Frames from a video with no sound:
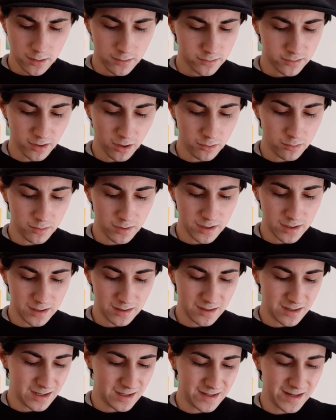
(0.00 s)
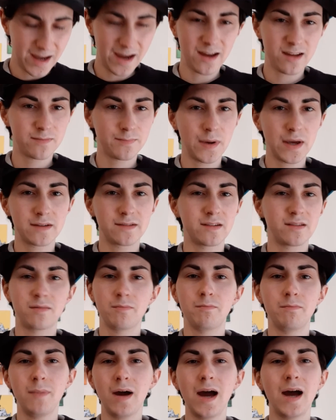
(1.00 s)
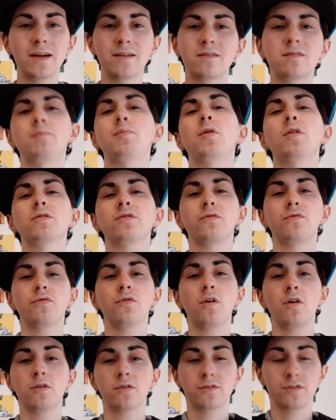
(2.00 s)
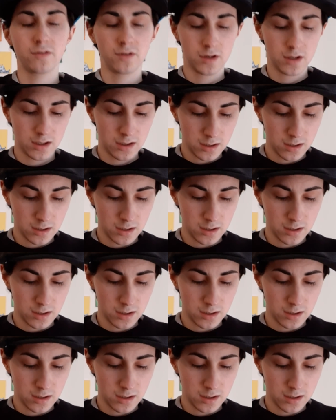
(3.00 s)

So in that aspect, it's mad as a box of frogs.